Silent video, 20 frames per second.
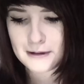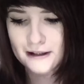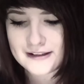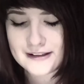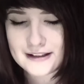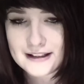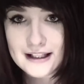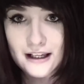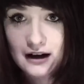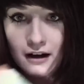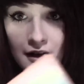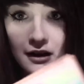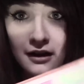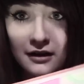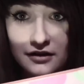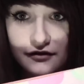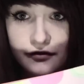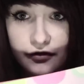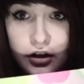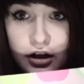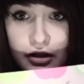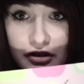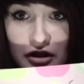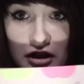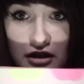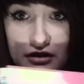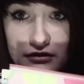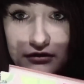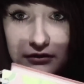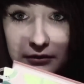Basically, I asked for a
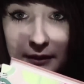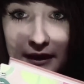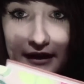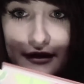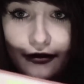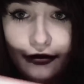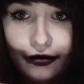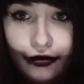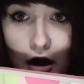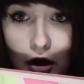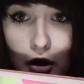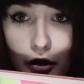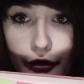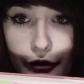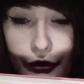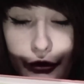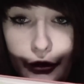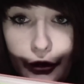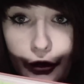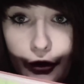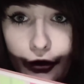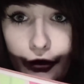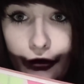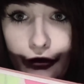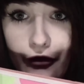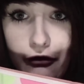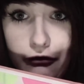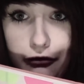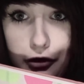journal with lots of